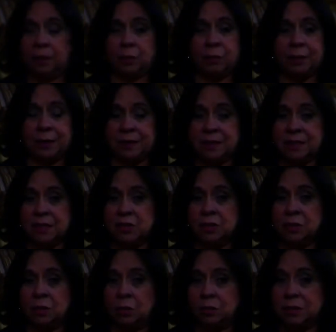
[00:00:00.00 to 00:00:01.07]
uh,
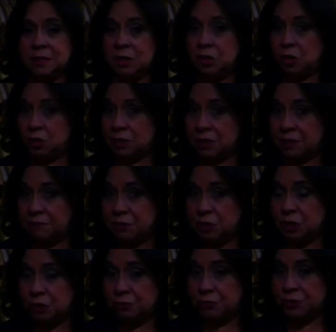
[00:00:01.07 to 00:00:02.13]
organization called St. Joseph's
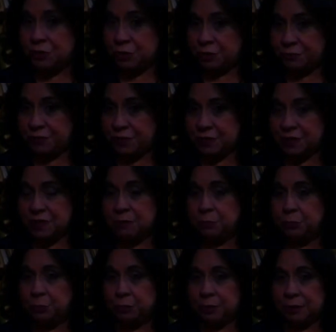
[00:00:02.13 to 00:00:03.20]
Children's Services in
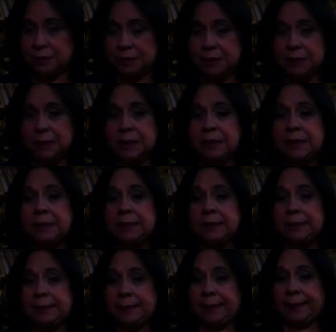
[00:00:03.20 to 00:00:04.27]
Brooklyn.
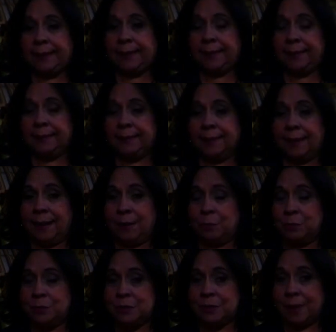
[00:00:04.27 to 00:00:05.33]
Okay and I
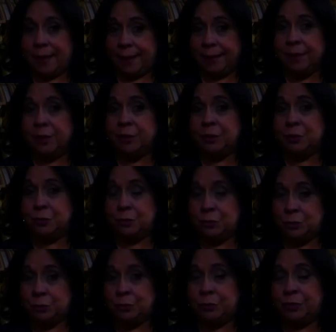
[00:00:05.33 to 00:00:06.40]
was hired to
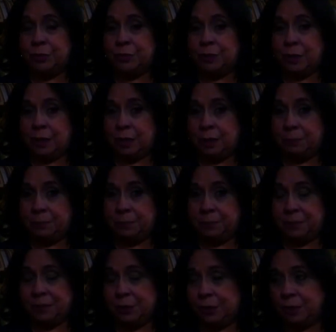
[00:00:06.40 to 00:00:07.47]
do their, uh,
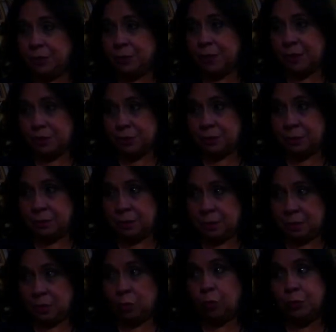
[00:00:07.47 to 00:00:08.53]
be their education
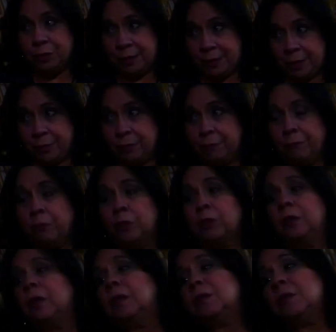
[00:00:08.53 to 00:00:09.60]
uh, coordinator for